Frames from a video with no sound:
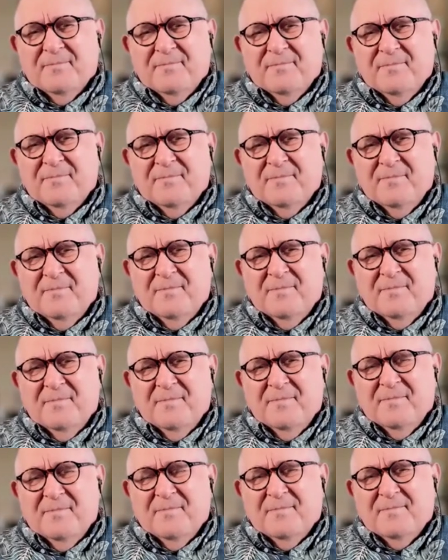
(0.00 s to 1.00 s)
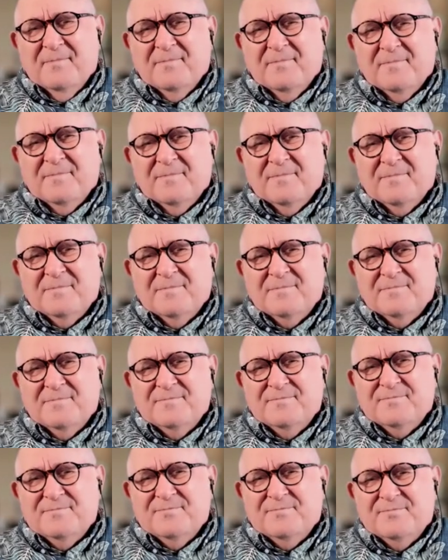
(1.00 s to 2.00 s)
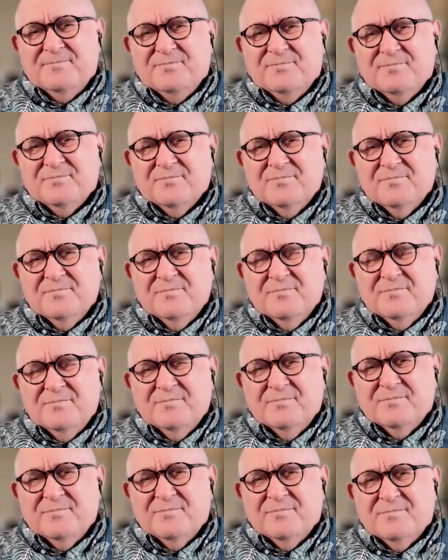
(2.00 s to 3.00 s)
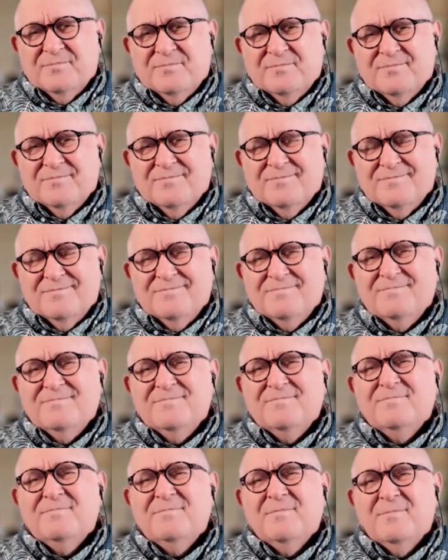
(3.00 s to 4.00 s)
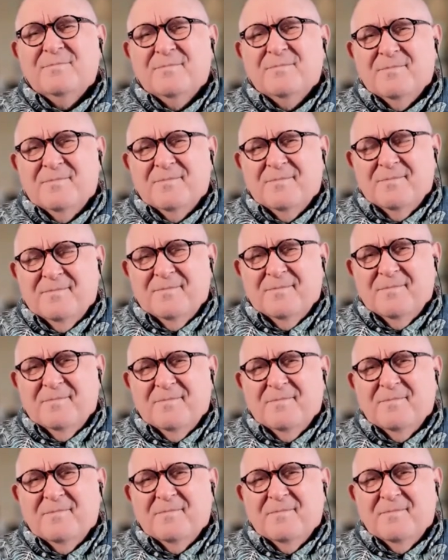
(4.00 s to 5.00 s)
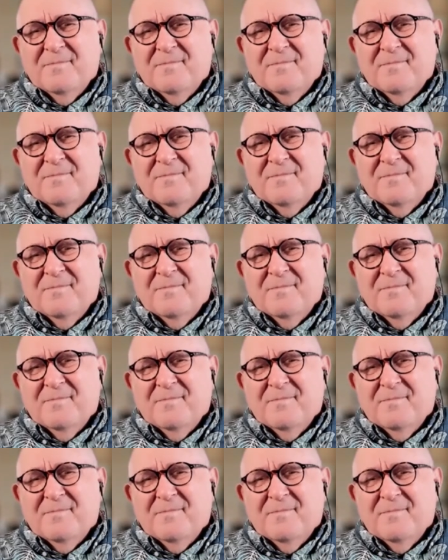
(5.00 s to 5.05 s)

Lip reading: No words are spoken by the person on screen.